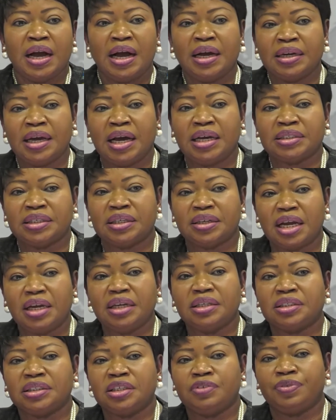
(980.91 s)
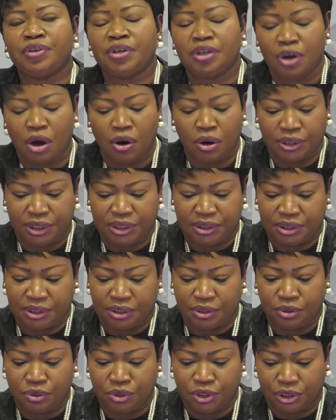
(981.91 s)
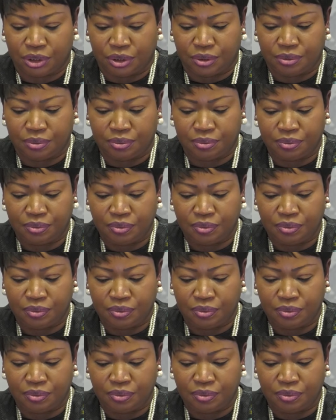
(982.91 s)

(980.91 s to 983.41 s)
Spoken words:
And as a relatively young institution,